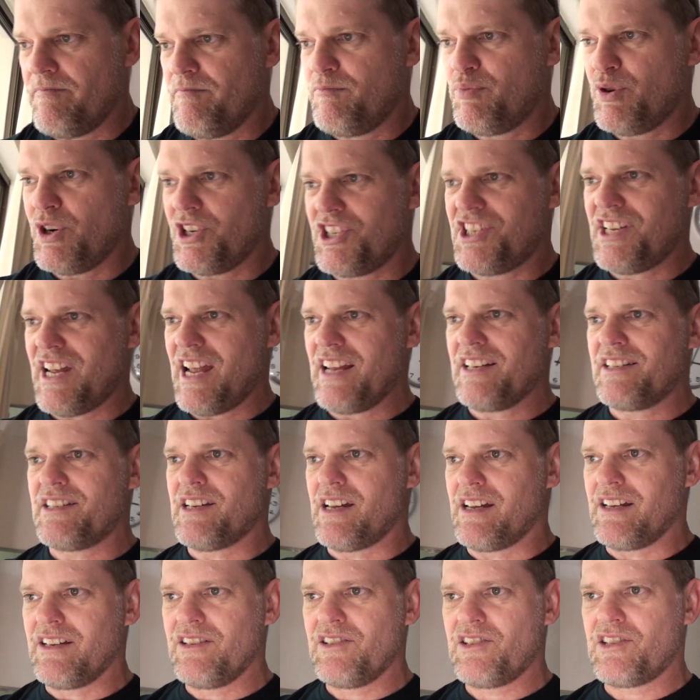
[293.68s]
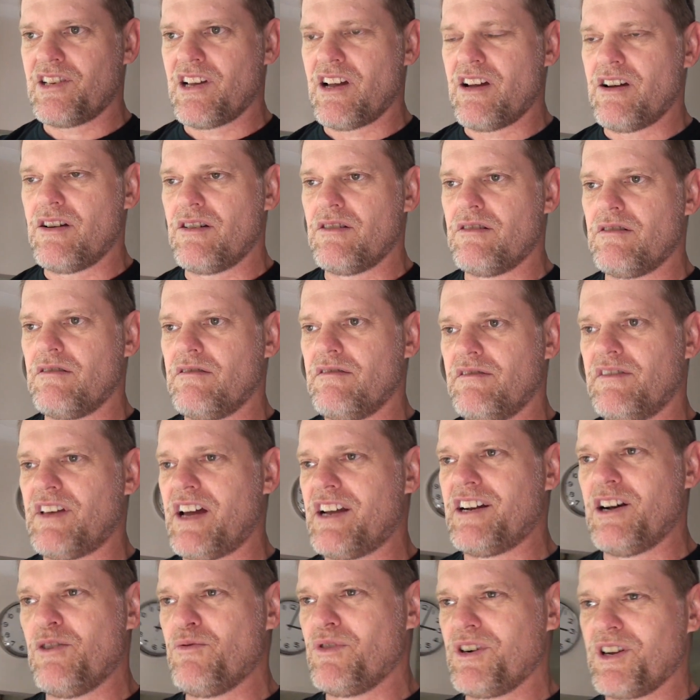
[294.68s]
protecting, so
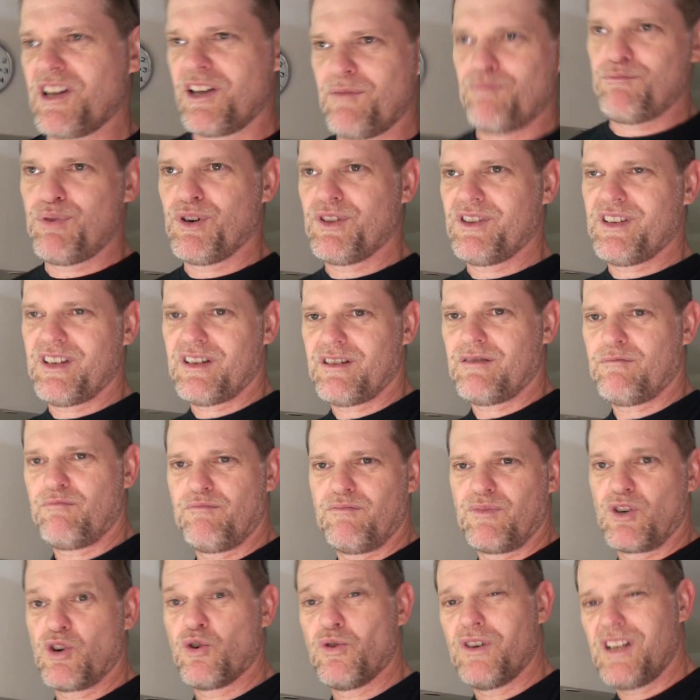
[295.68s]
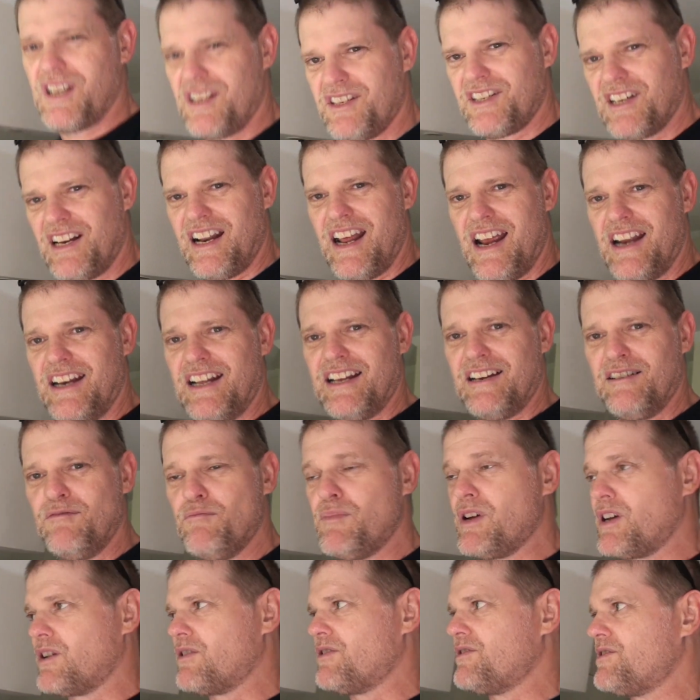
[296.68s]
they don't want to put the good internet in
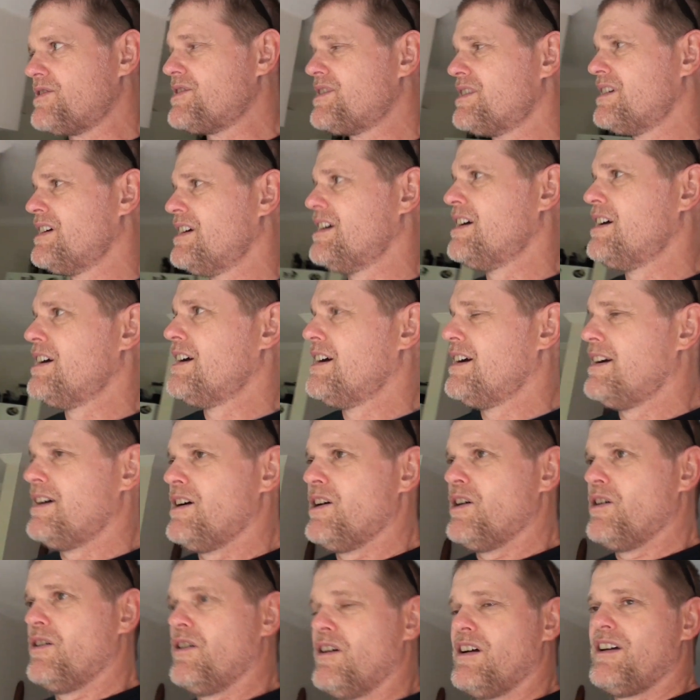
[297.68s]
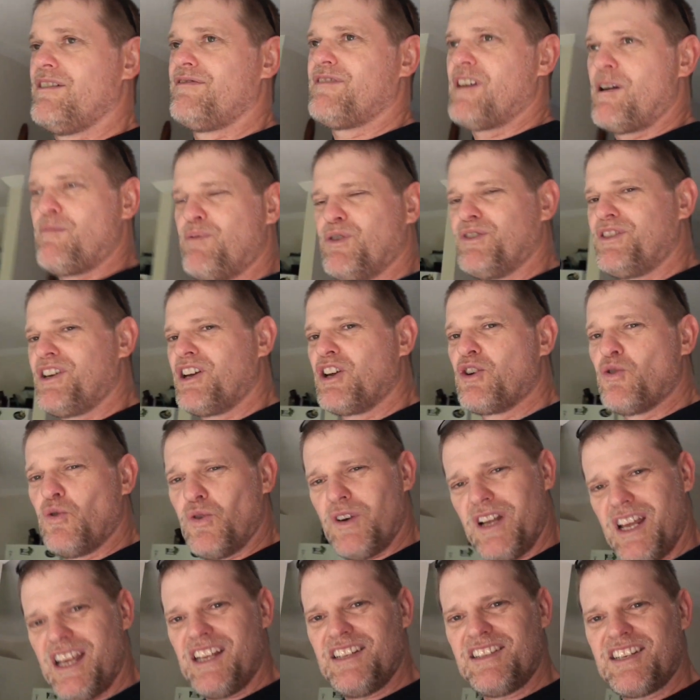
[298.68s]
because if they put the
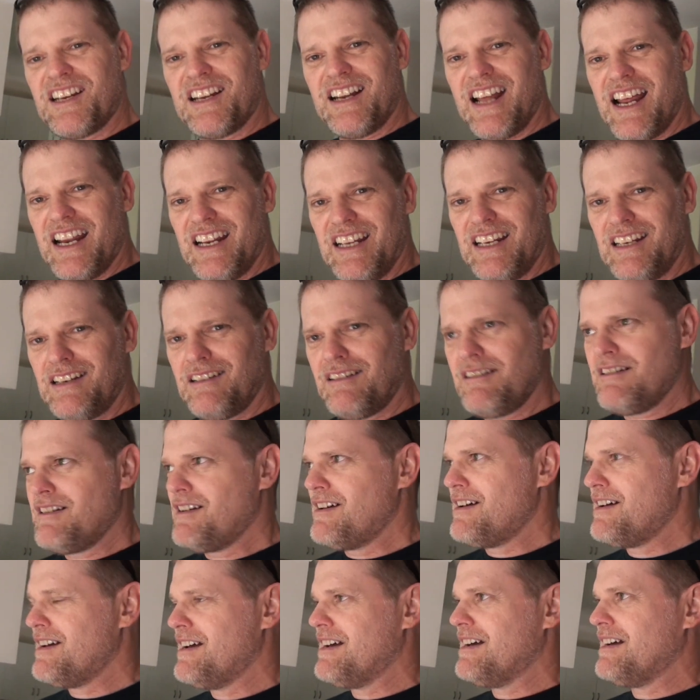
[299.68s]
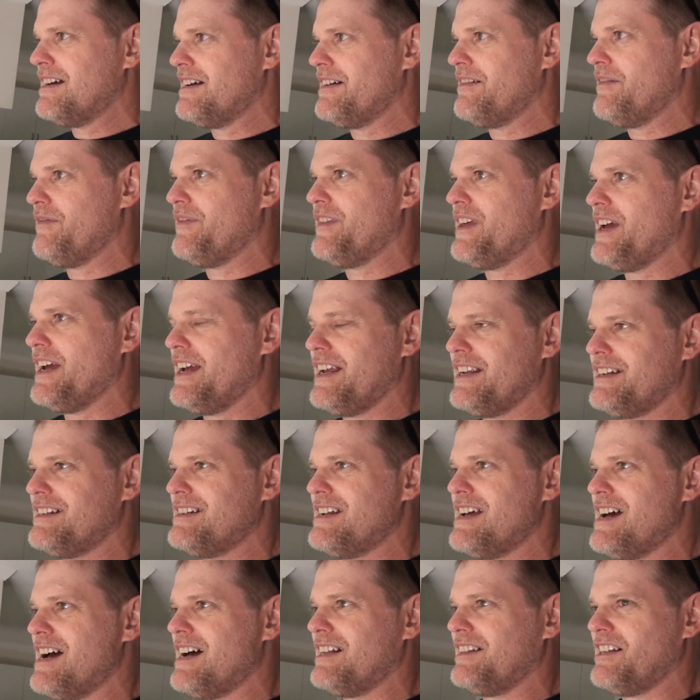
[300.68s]
good internet in,
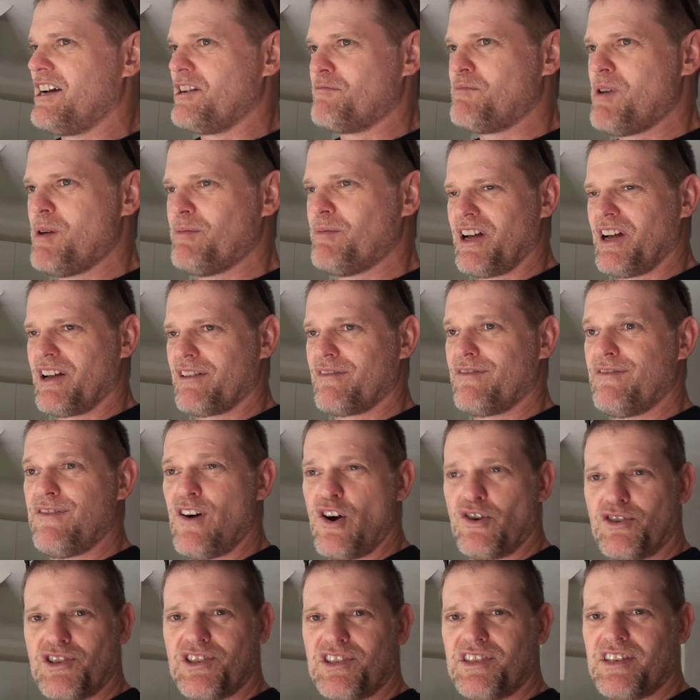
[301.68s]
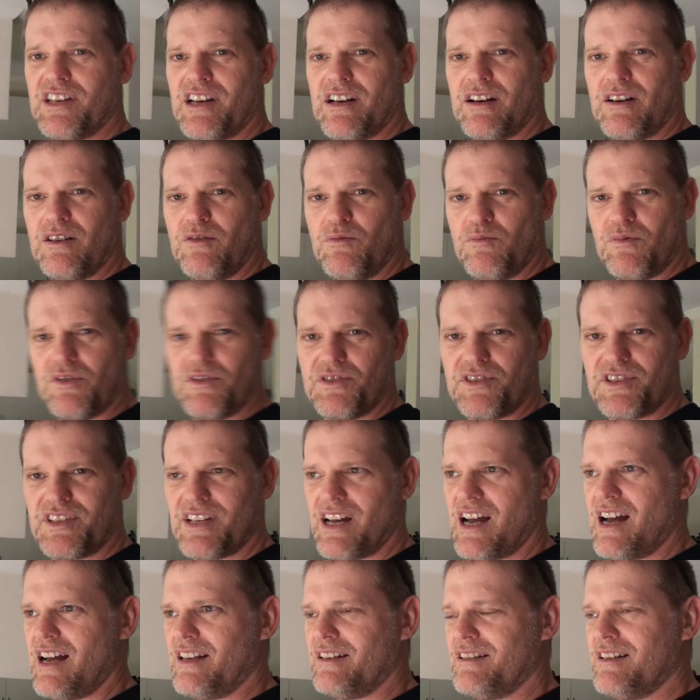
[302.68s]
then like like Foxtel will
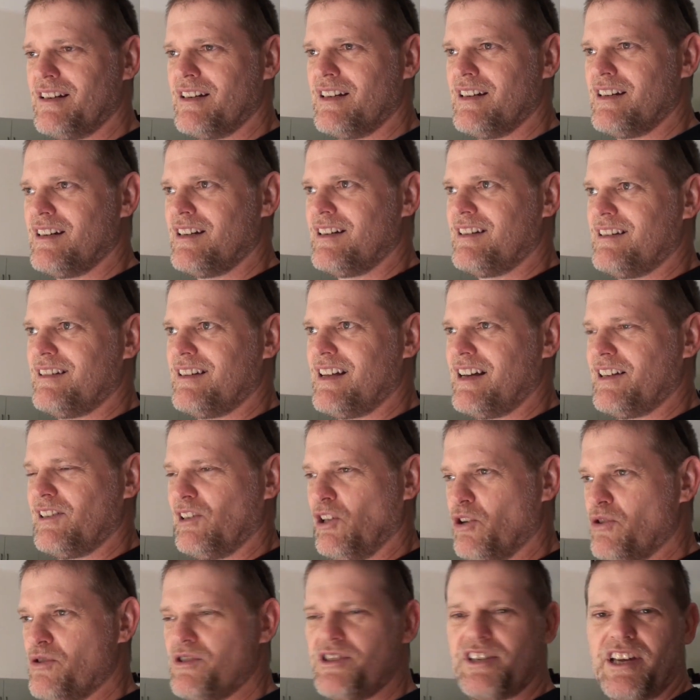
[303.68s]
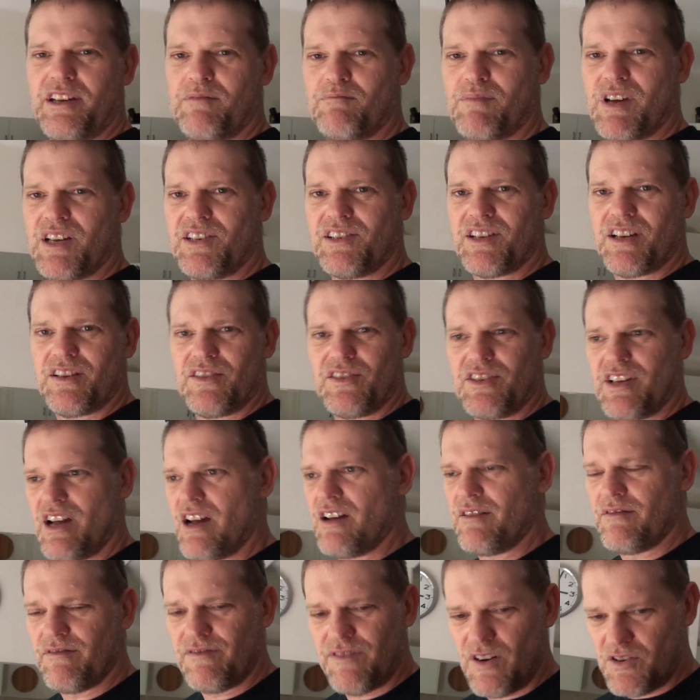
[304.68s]
start like losing business.
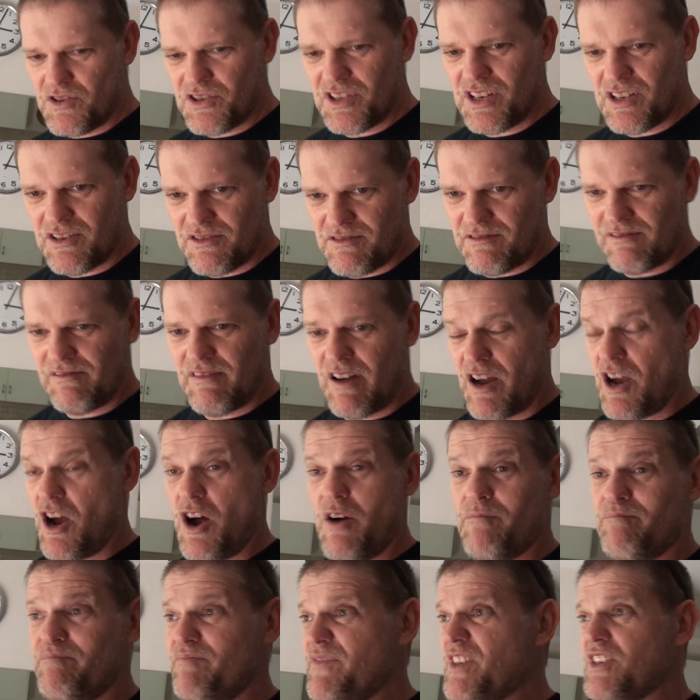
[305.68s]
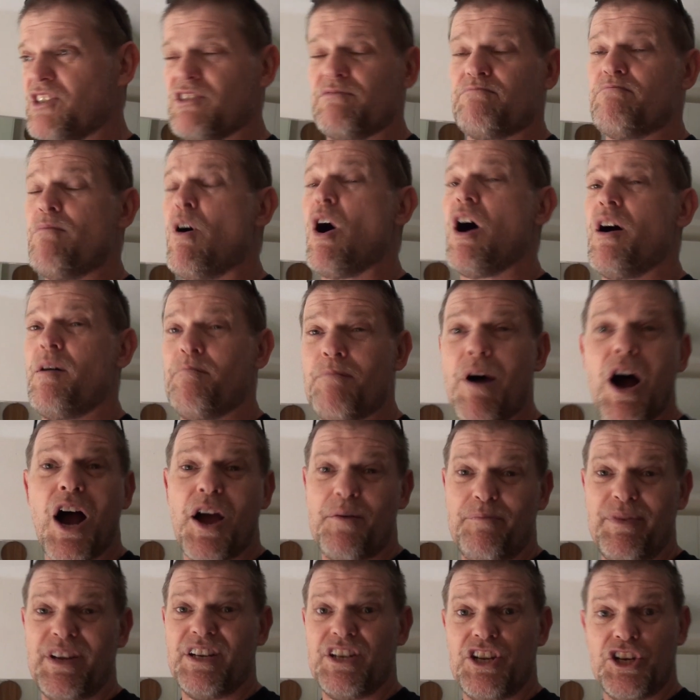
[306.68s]
So Foxtel's, like, this is
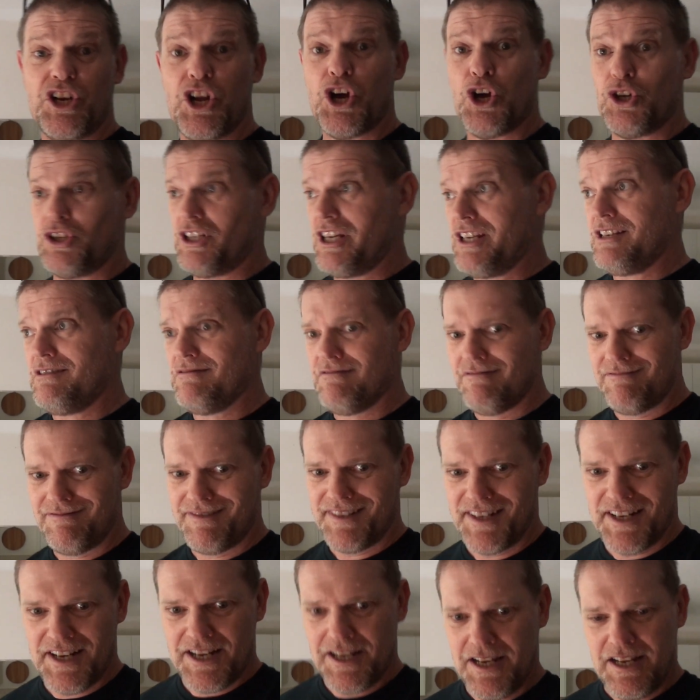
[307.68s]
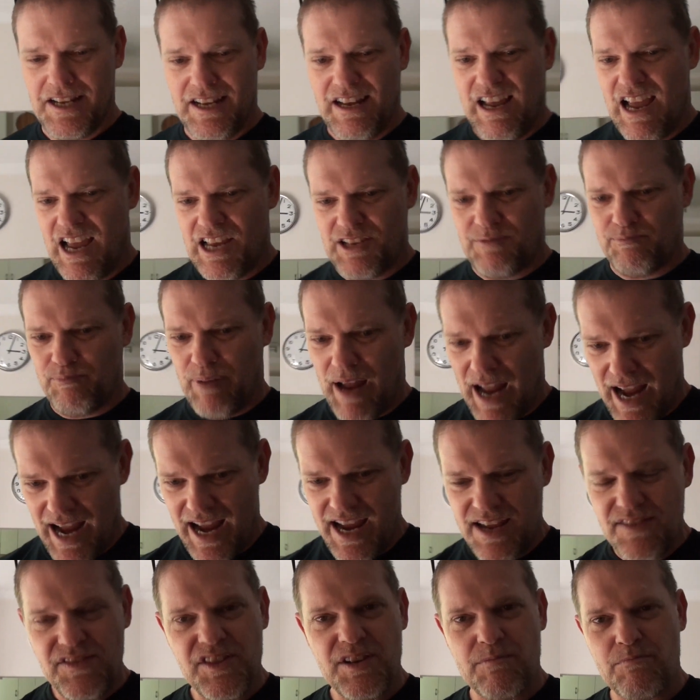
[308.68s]
my opinion only, has
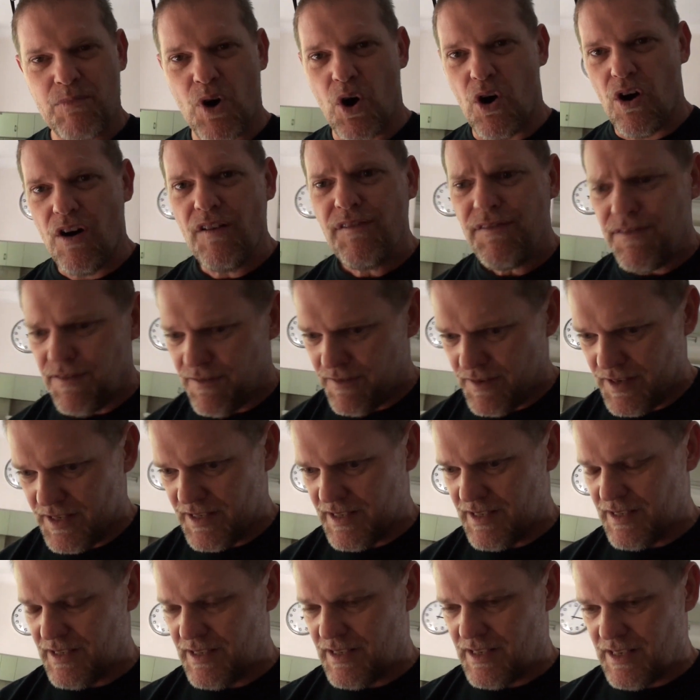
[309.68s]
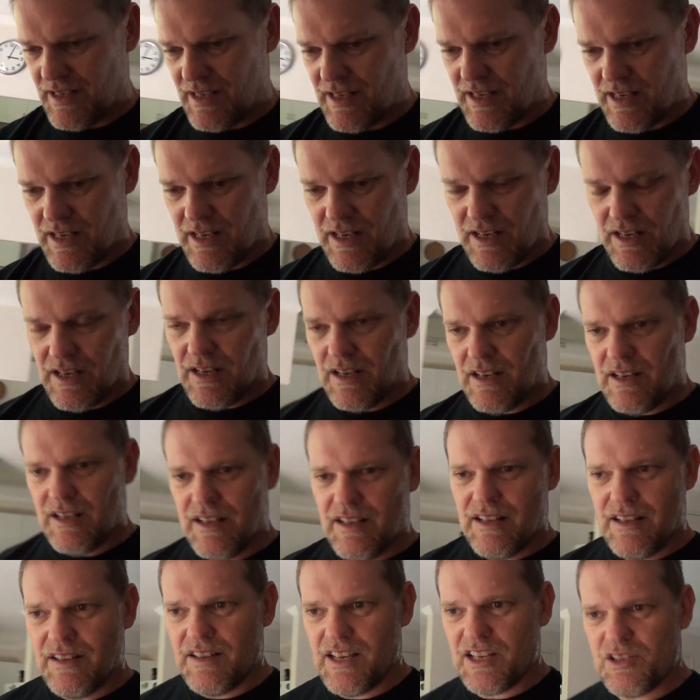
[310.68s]
paid them off.
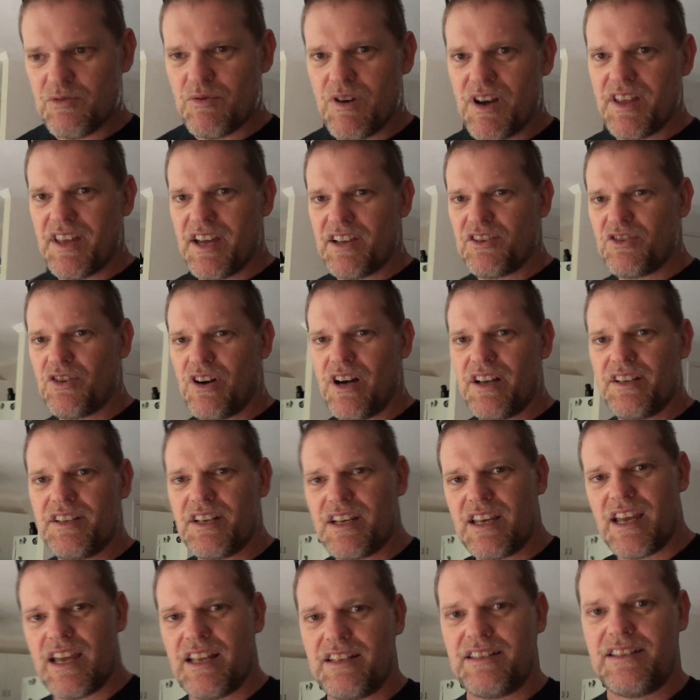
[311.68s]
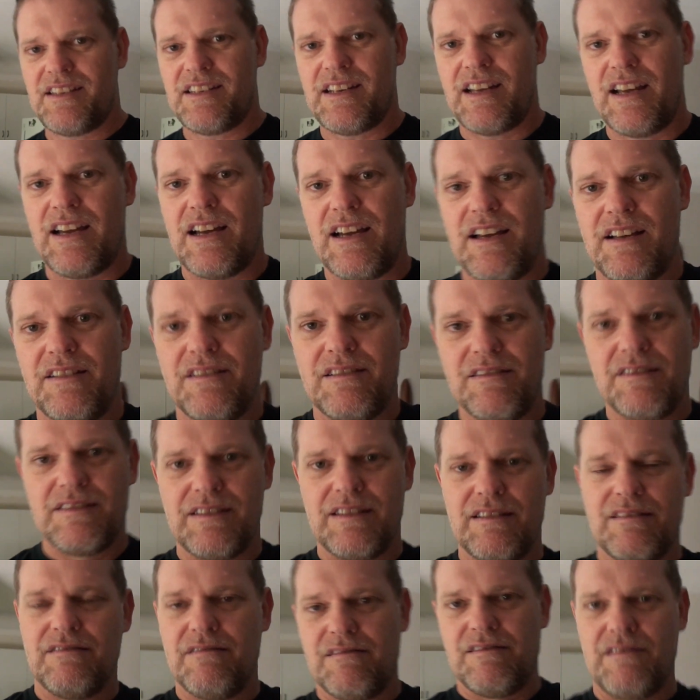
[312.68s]
That's why they tried to get the
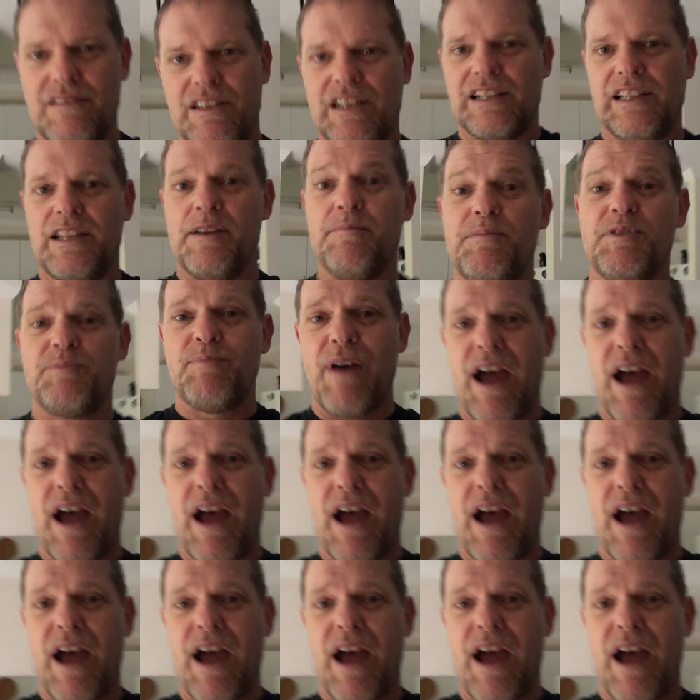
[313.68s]
Libs